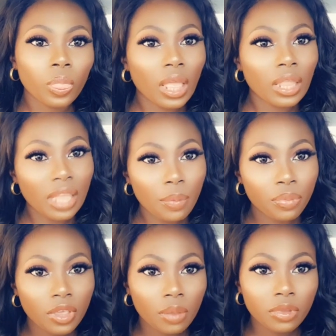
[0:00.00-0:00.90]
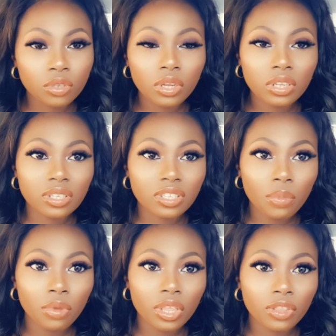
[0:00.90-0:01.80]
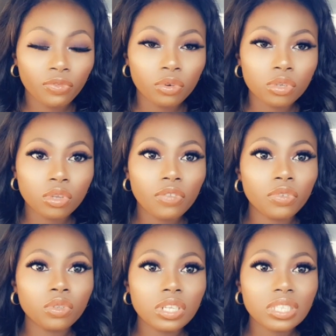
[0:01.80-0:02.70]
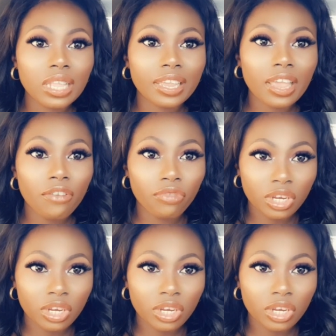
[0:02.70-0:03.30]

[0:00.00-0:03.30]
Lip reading: 9 p.m. is only the time you eat food. So if you do this every